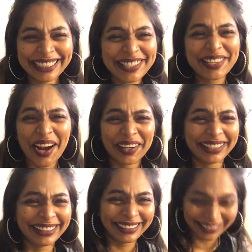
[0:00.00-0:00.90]

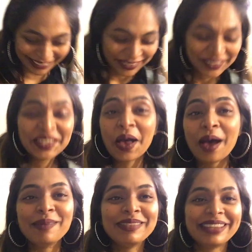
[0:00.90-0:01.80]
Sorry.
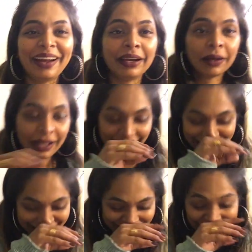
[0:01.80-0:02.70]
I'm sorry. I
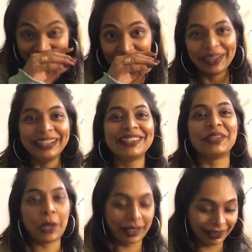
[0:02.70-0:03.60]
just snort.
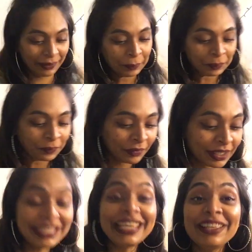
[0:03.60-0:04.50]
Sorry.
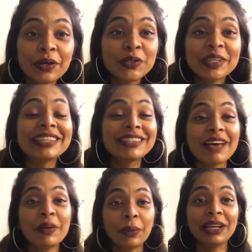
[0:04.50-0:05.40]
See, don't you guys love
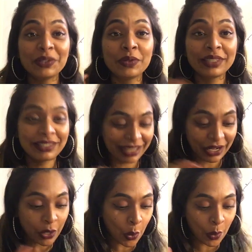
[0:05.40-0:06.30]
it when I do this, like,
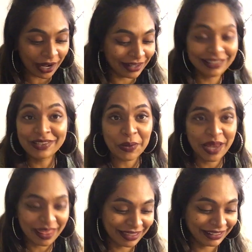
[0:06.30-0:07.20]
no edits, no
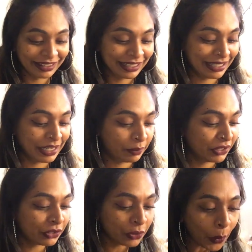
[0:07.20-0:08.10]
nothing? You get to hear me
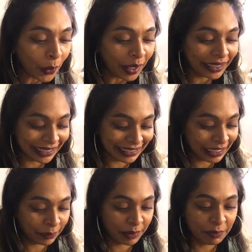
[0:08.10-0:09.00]
snort. You get to
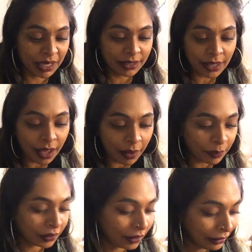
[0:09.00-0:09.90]
hear me mess up.
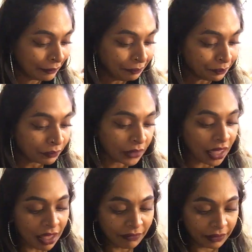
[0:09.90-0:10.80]
I
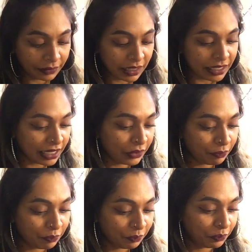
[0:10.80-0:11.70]
love it. It's like,
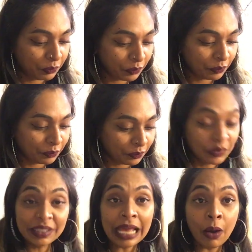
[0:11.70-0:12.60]

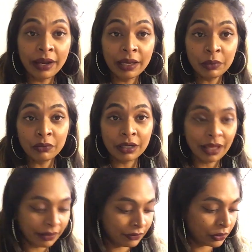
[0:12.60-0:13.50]
this is how I am in real
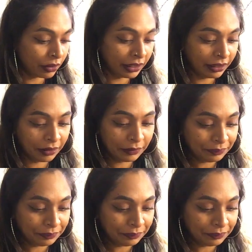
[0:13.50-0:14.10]
life. So there you go.